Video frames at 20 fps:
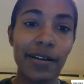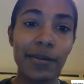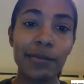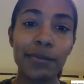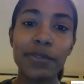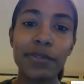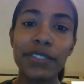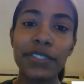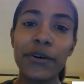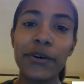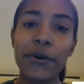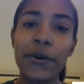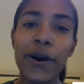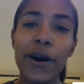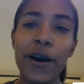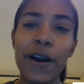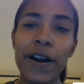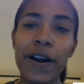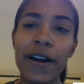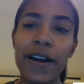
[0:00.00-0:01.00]
So
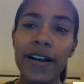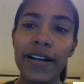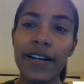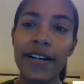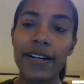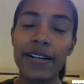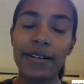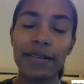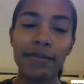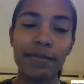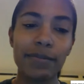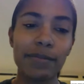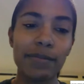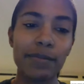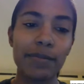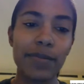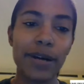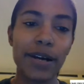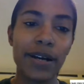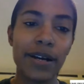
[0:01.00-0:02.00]
our
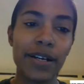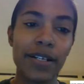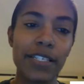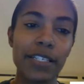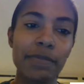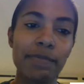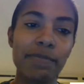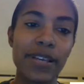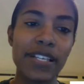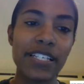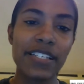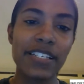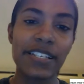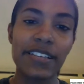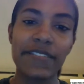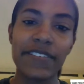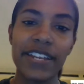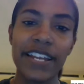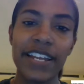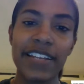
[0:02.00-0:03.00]

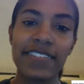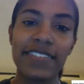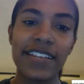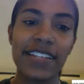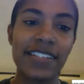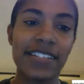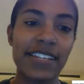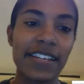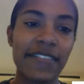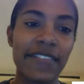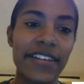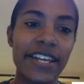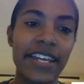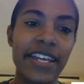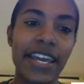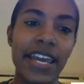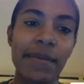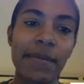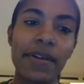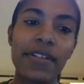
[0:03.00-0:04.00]
specificity and sensitivity
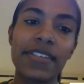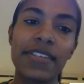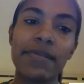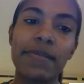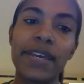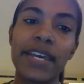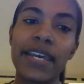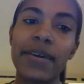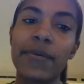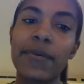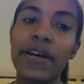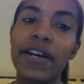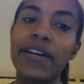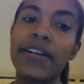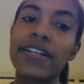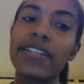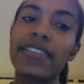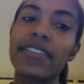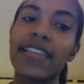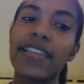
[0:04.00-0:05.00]
came out to be
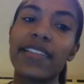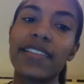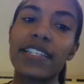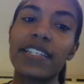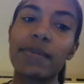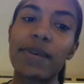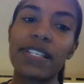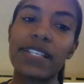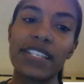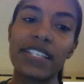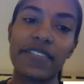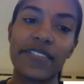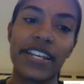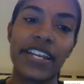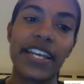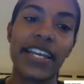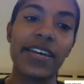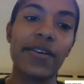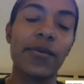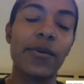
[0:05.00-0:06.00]
that the
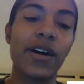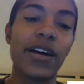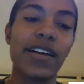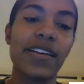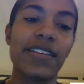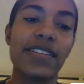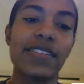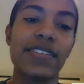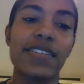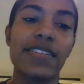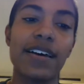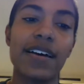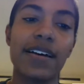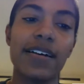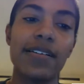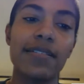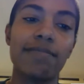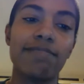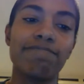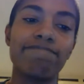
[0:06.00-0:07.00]
specificity was
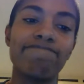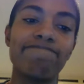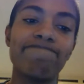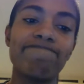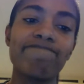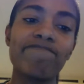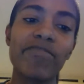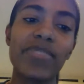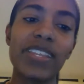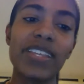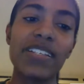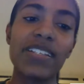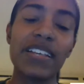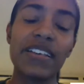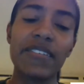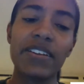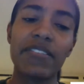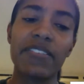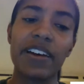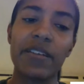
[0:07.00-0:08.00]

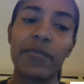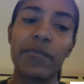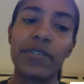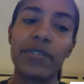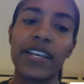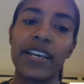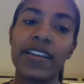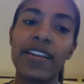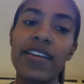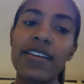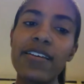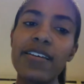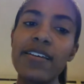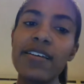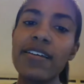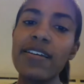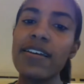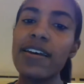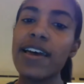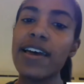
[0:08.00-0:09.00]
75%,
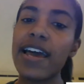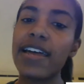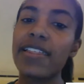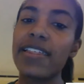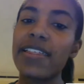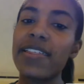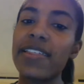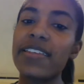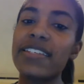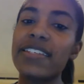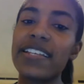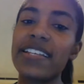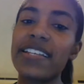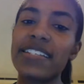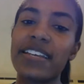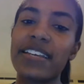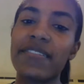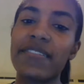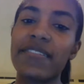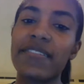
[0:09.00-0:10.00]
and then the
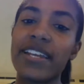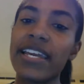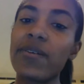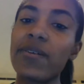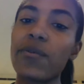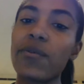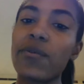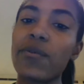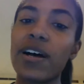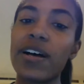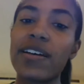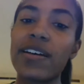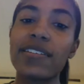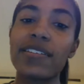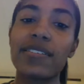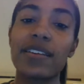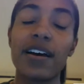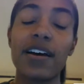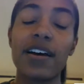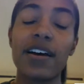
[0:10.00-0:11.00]
sensitivity
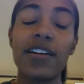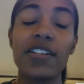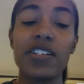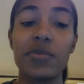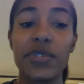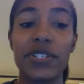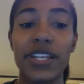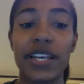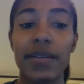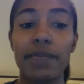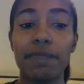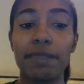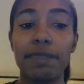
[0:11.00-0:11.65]
was 100%.